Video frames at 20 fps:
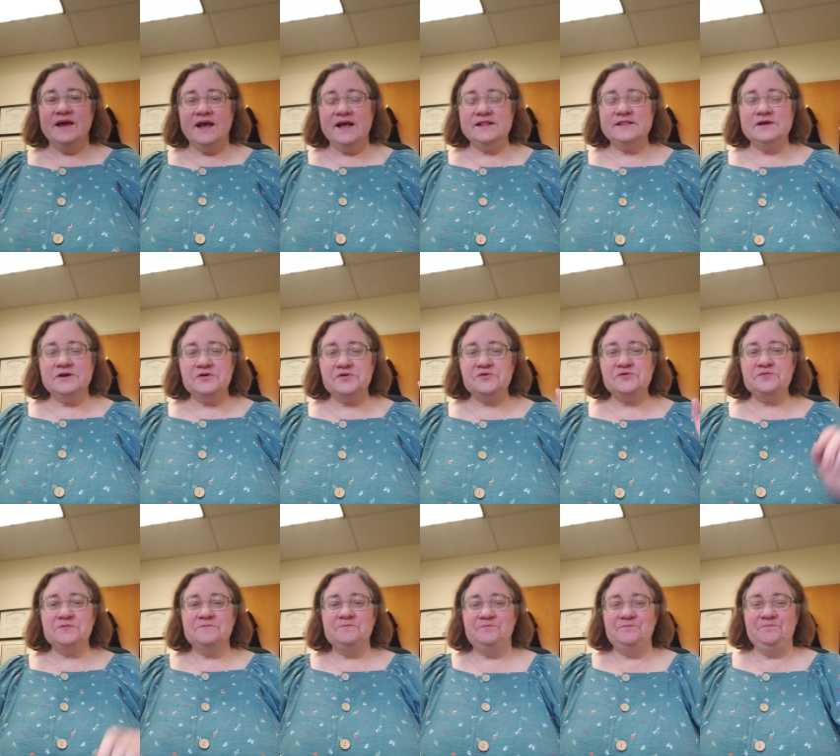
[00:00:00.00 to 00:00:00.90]
Hello,
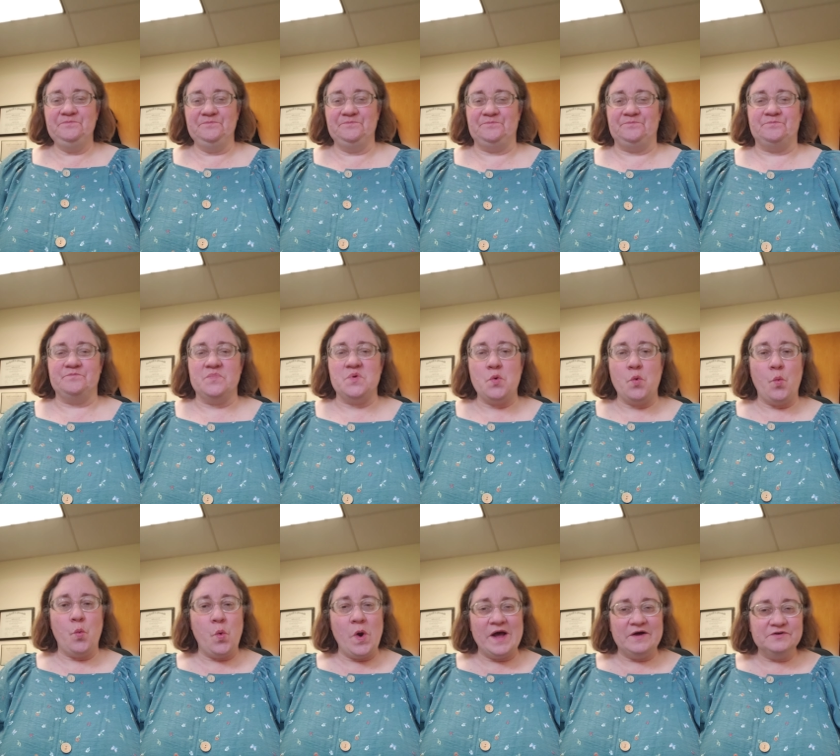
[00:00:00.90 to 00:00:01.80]

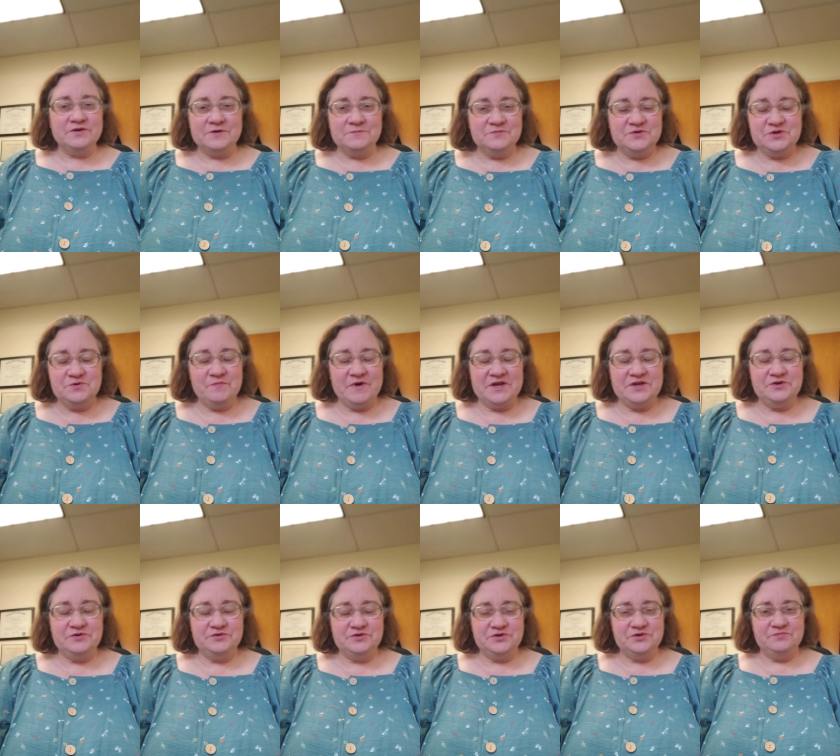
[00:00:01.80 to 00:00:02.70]
welcome to my
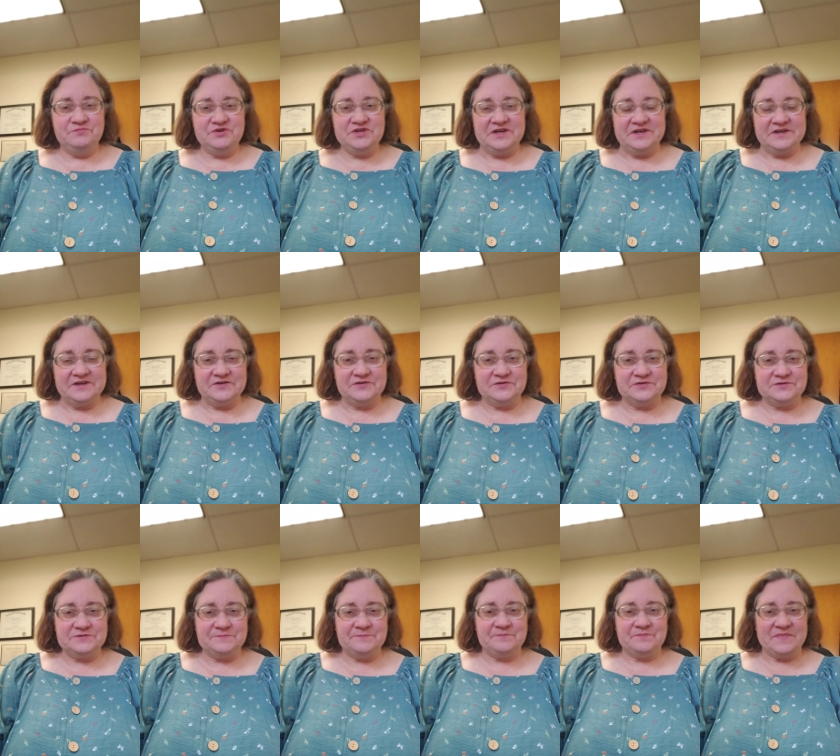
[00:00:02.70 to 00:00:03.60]
YouTube
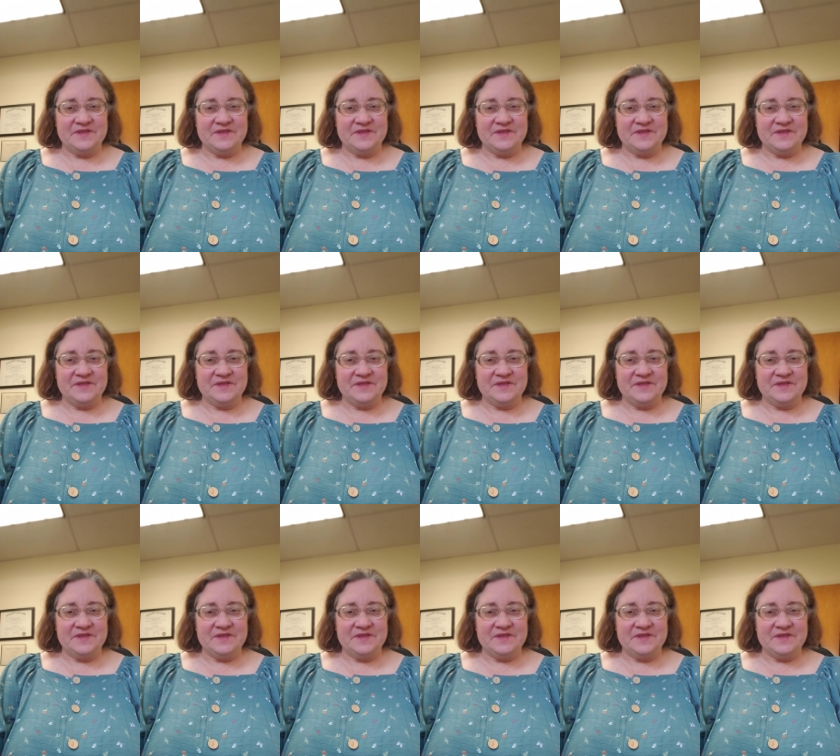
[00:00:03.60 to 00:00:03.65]
channel.